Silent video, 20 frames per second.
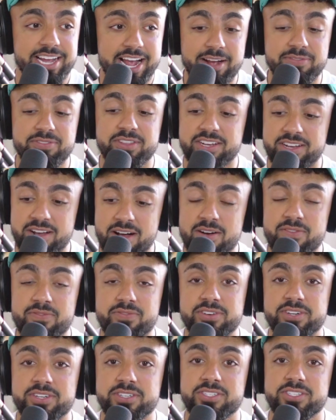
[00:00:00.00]
have the
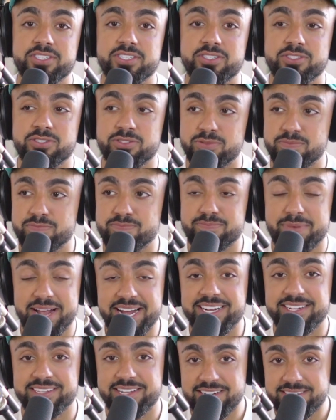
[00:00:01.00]
confidence to
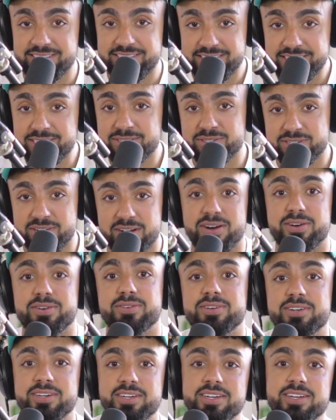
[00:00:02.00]
make that deal go.
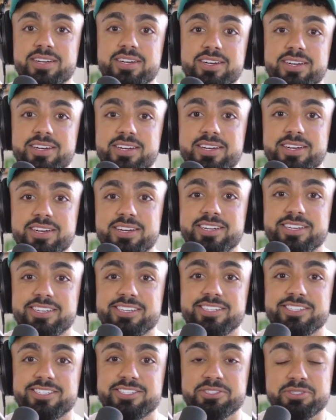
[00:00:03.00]

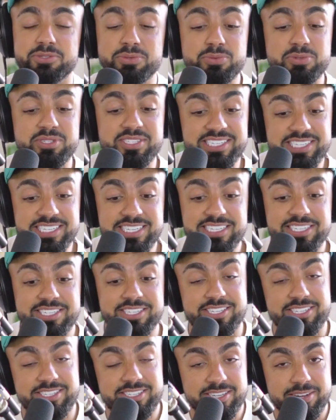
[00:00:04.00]
You need
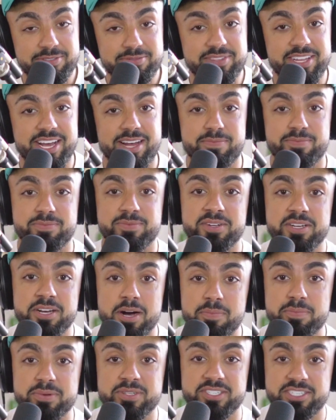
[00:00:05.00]
to shove that
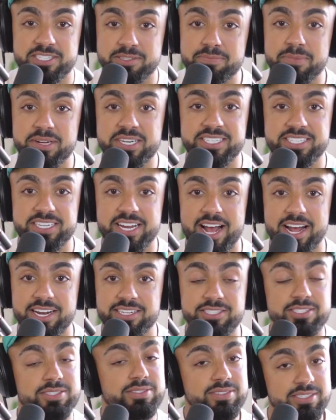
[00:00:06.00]
cup in somebody's hand.
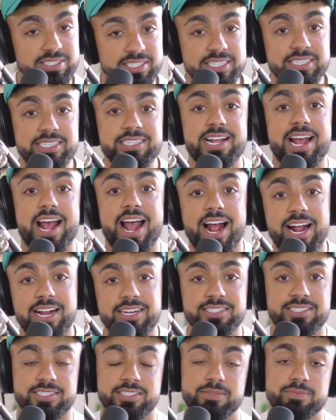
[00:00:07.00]
You need to
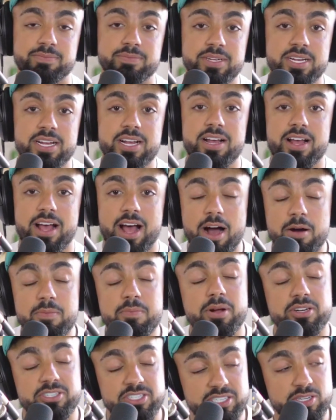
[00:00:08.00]
ask them how
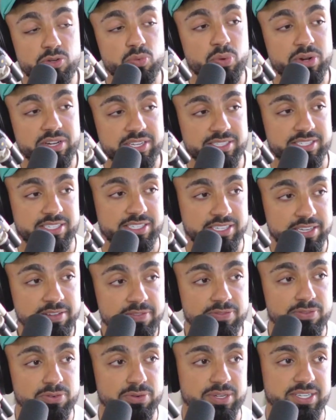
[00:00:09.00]
much they're willing to give
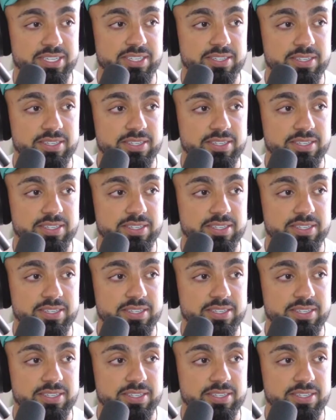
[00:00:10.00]
for it.